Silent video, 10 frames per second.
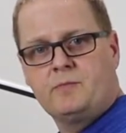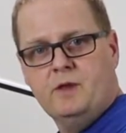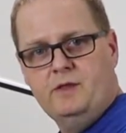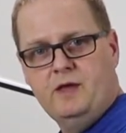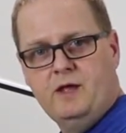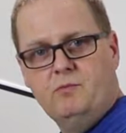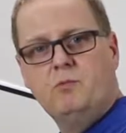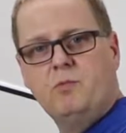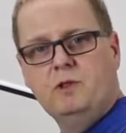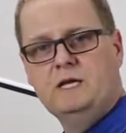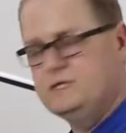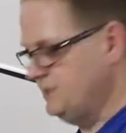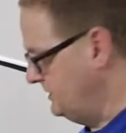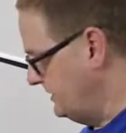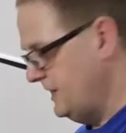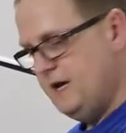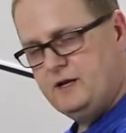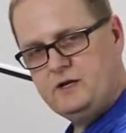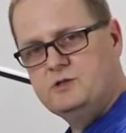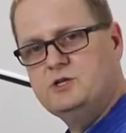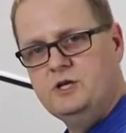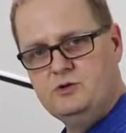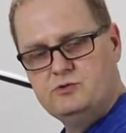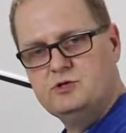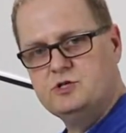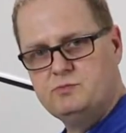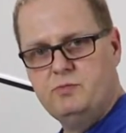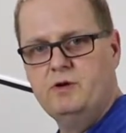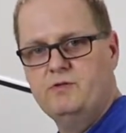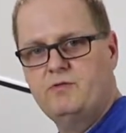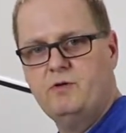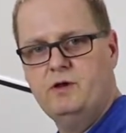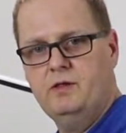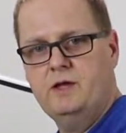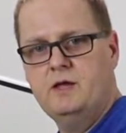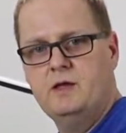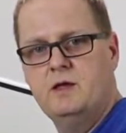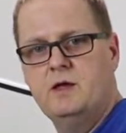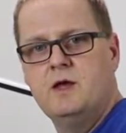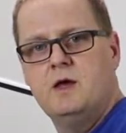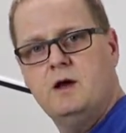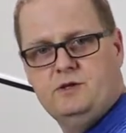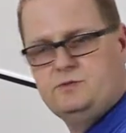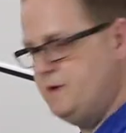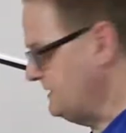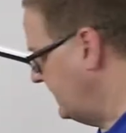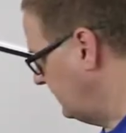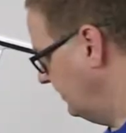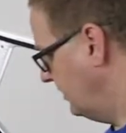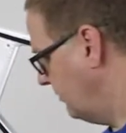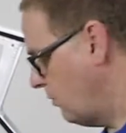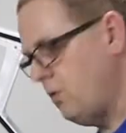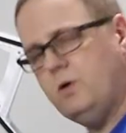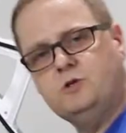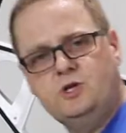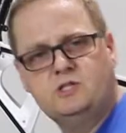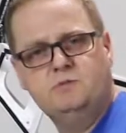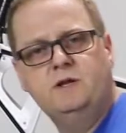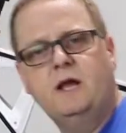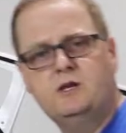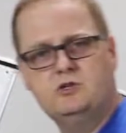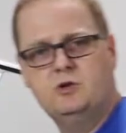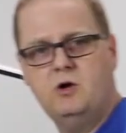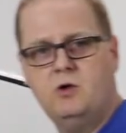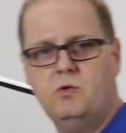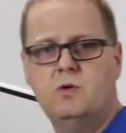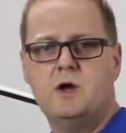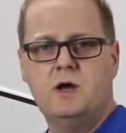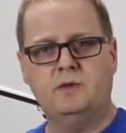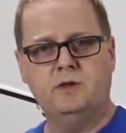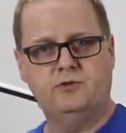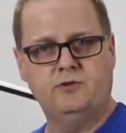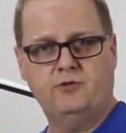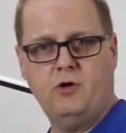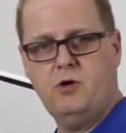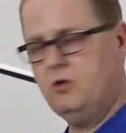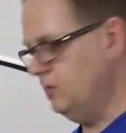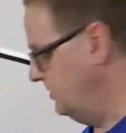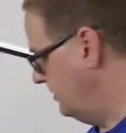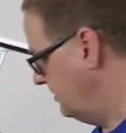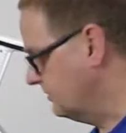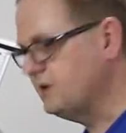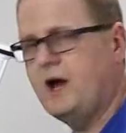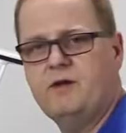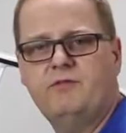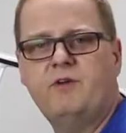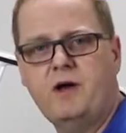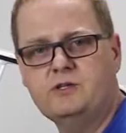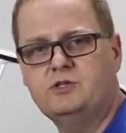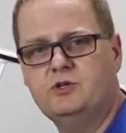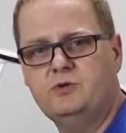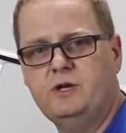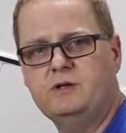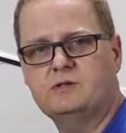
and then releases and continues to spin freely. This may take a little more adjustment as you go. This is all kind of fine-tuning